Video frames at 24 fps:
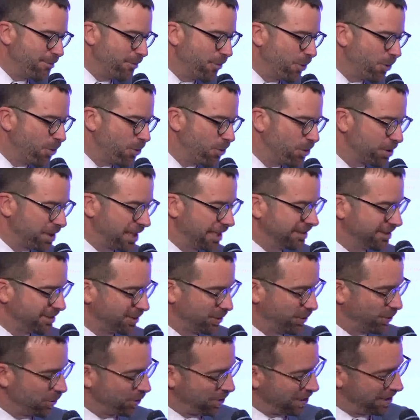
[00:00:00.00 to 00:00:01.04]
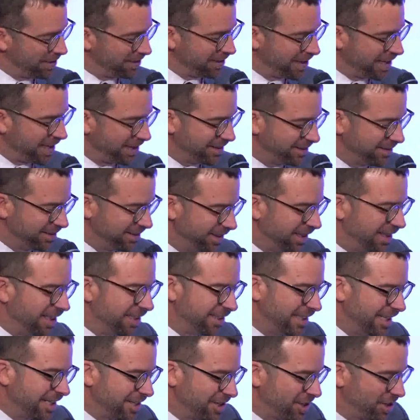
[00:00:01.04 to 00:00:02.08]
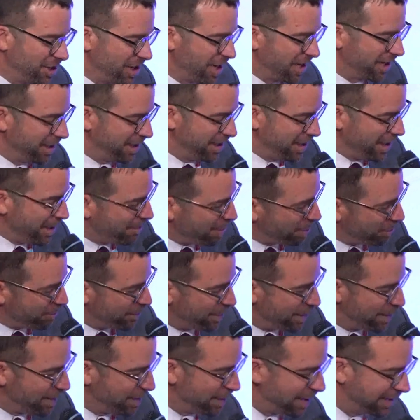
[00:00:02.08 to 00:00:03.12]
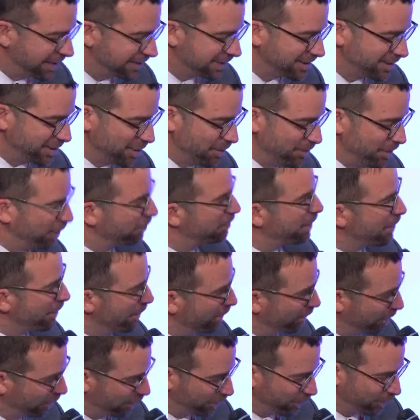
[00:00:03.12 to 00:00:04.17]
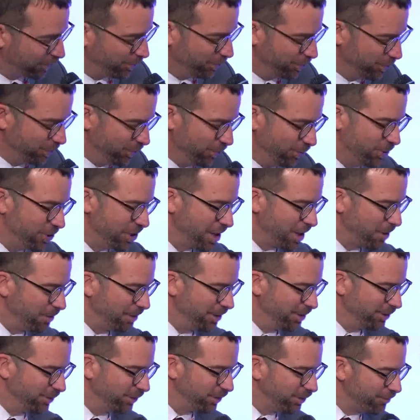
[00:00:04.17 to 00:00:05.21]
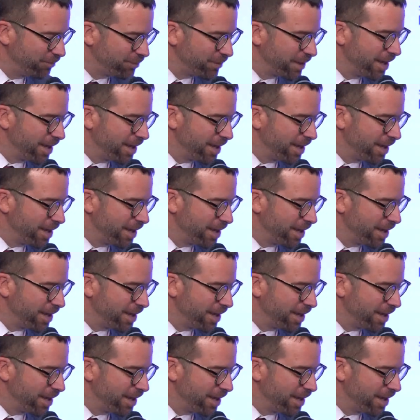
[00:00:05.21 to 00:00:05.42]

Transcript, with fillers: more than certain that, that Charlie Emmanuel has some experience to share with us.